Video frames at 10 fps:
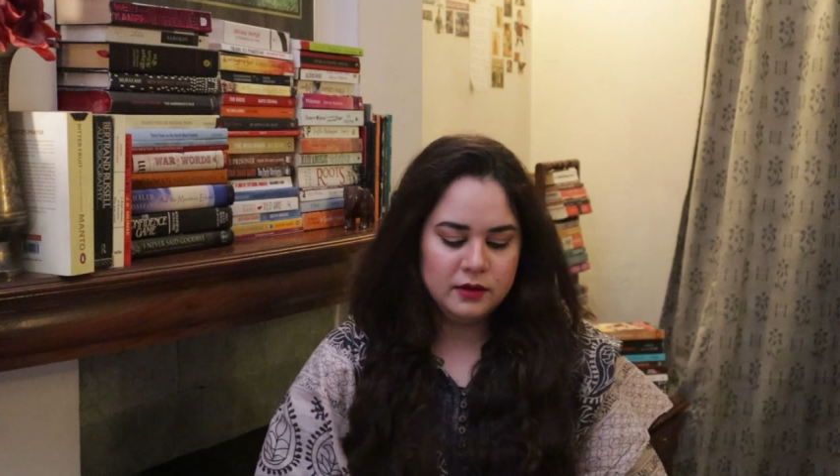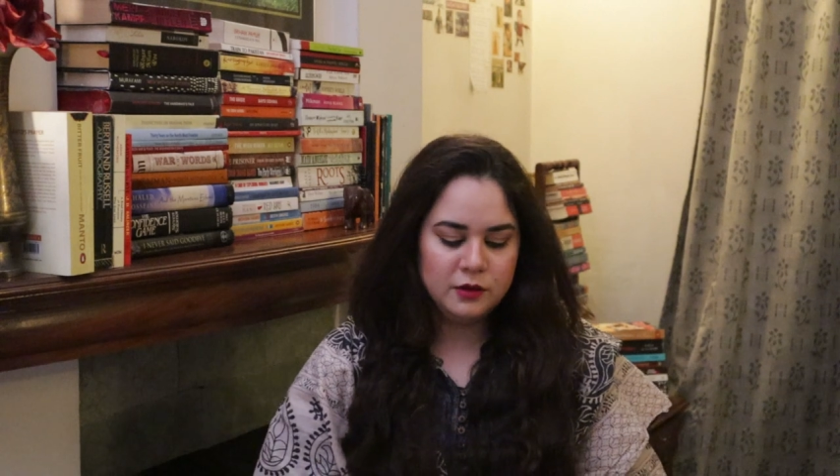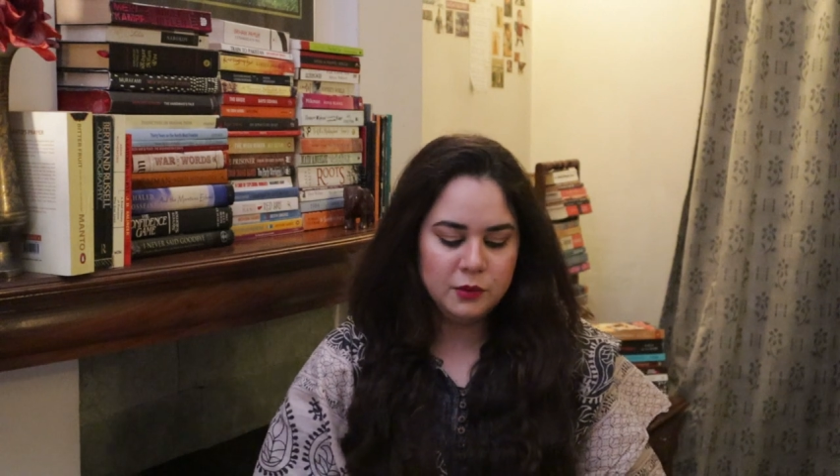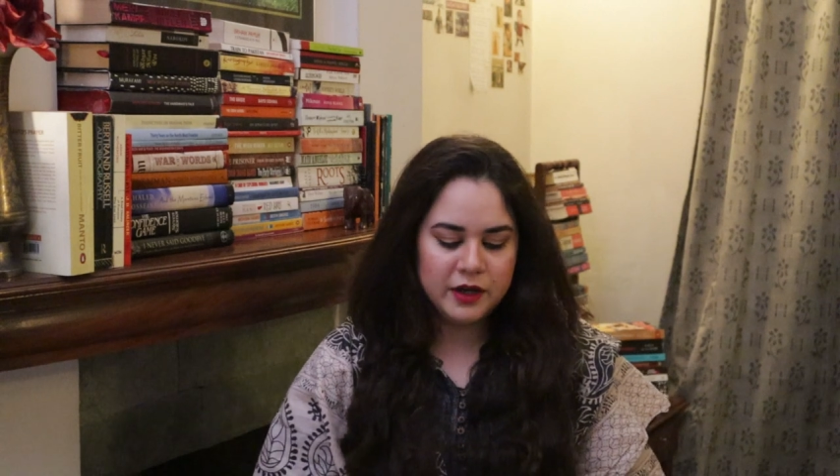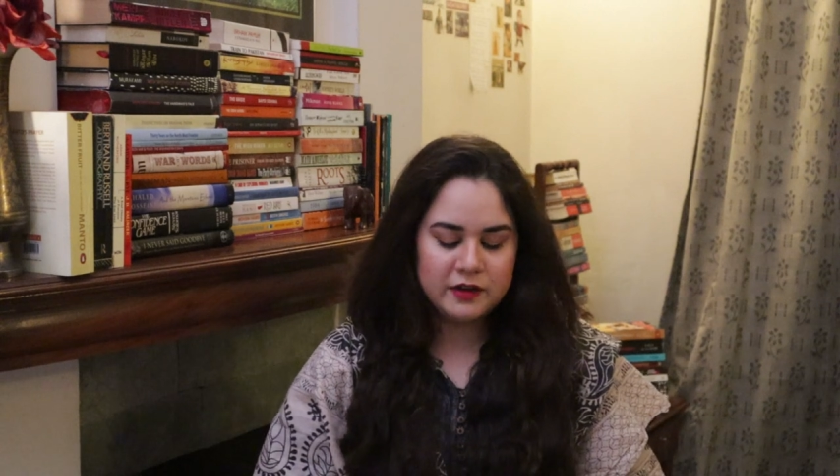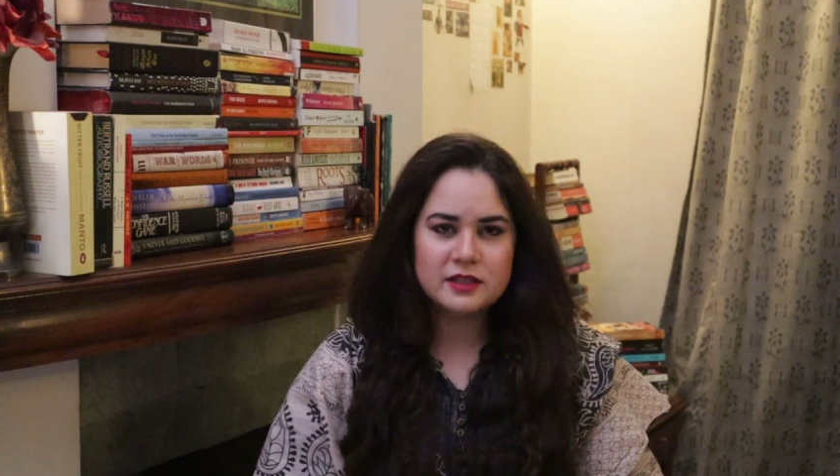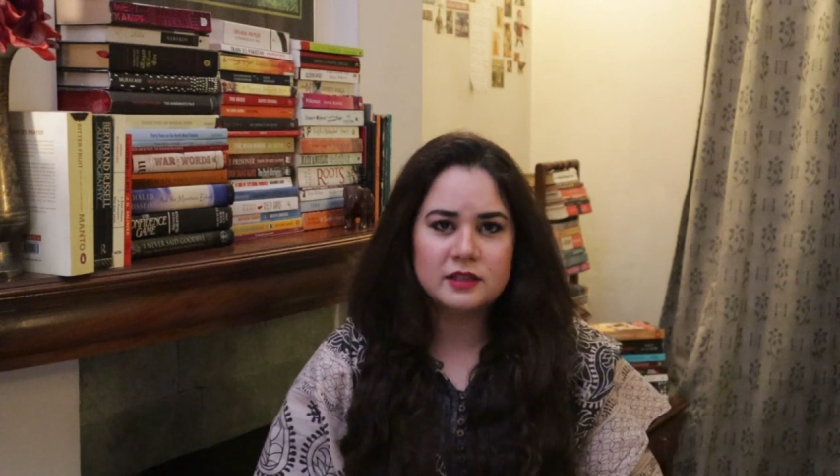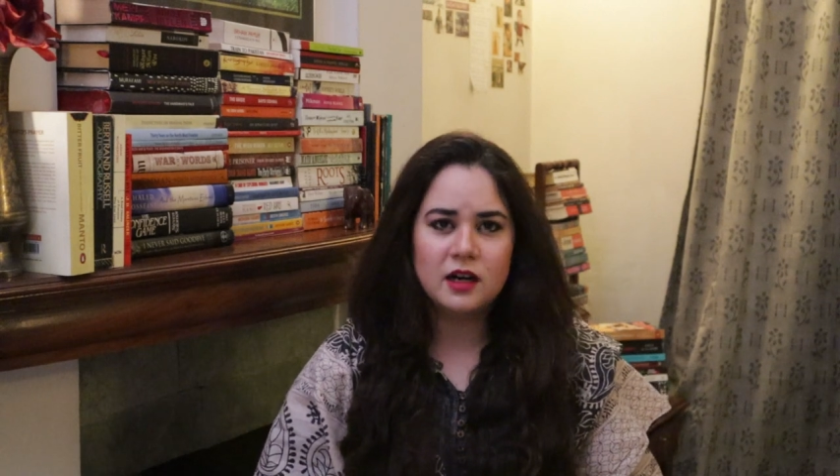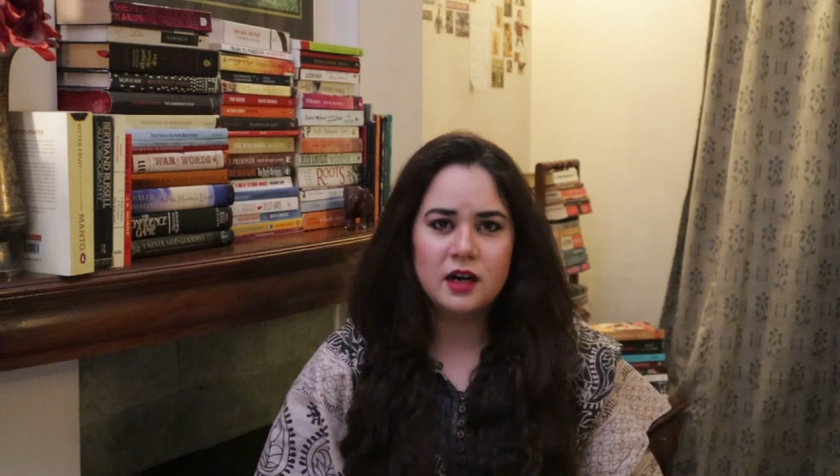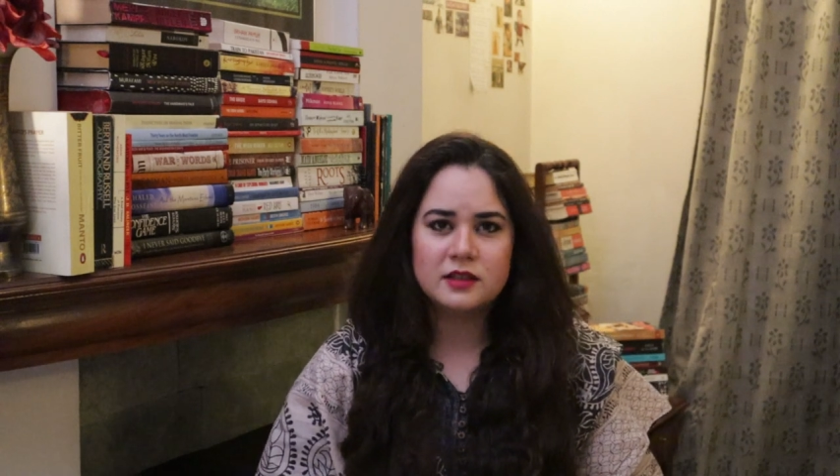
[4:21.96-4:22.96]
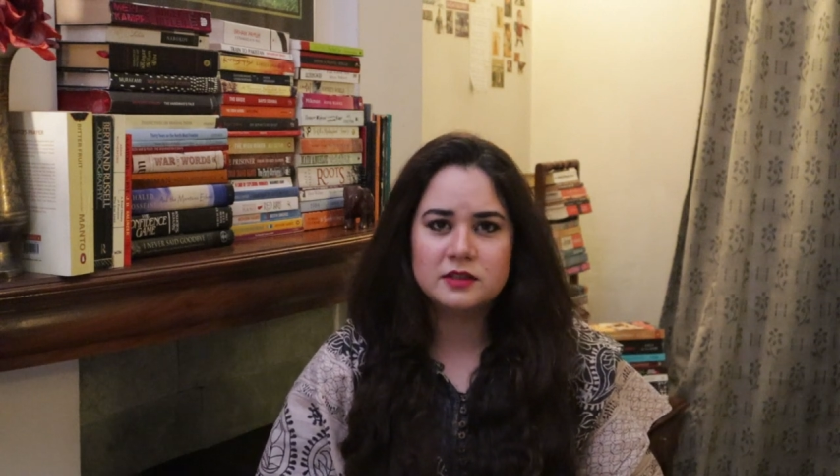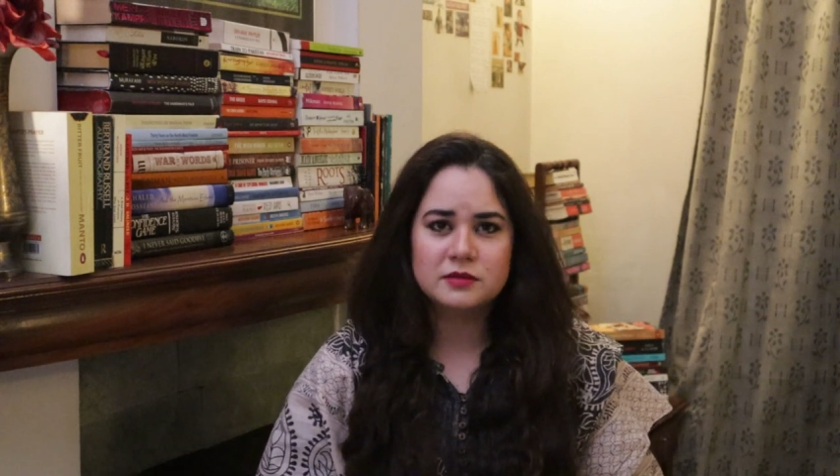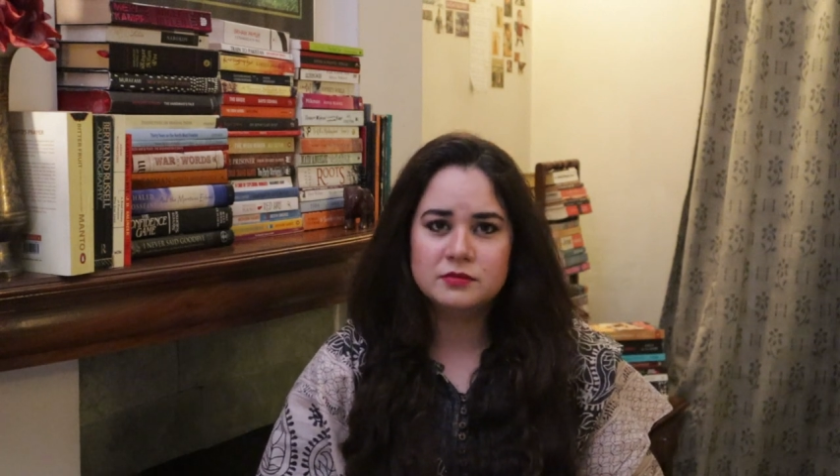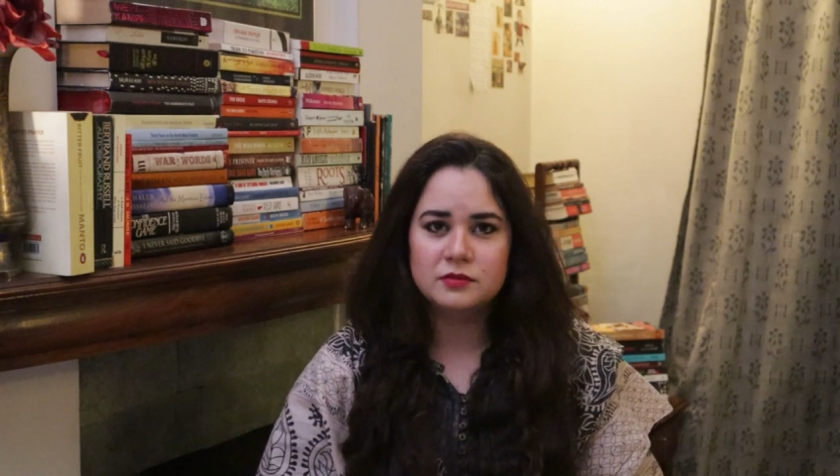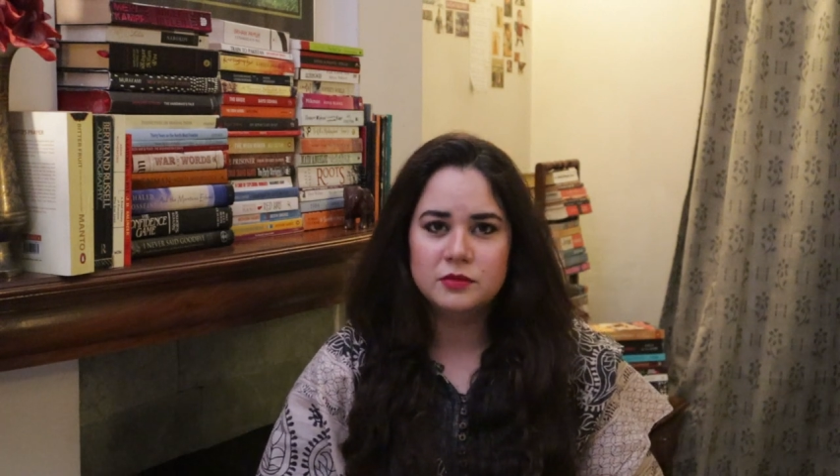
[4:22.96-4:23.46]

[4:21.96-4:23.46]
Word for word: you know where it starts